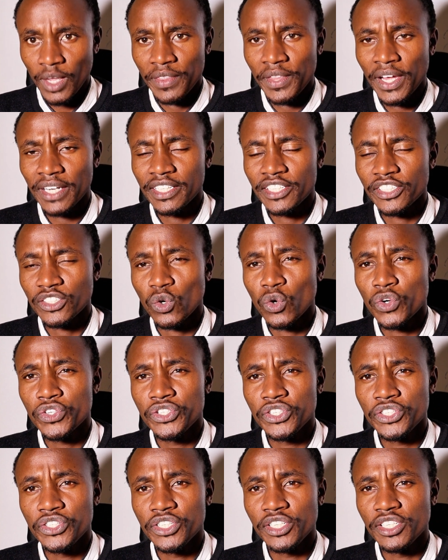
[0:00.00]
That is
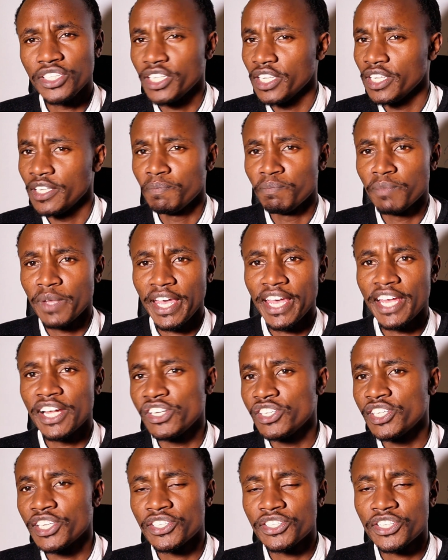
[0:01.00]
OGTT
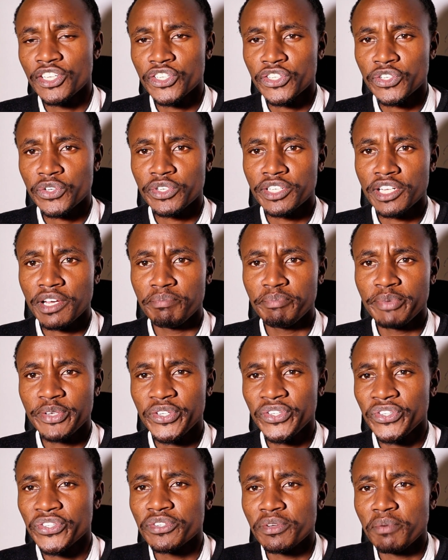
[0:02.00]
and gestational
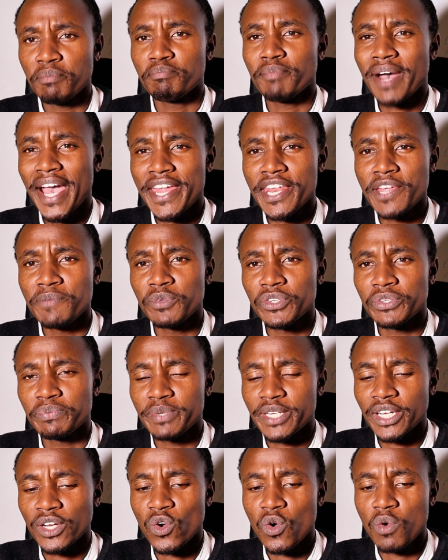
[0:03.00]
diabetes. My name is
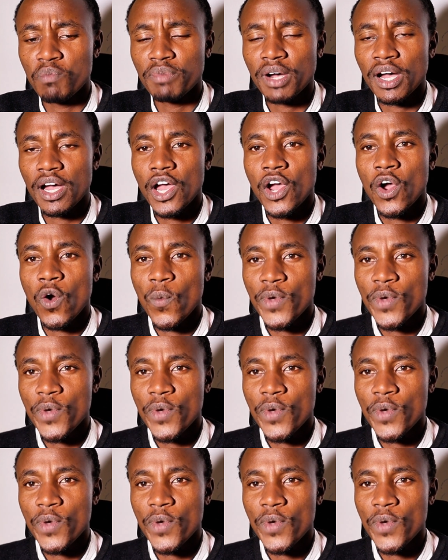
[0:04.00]
Peter Gomba.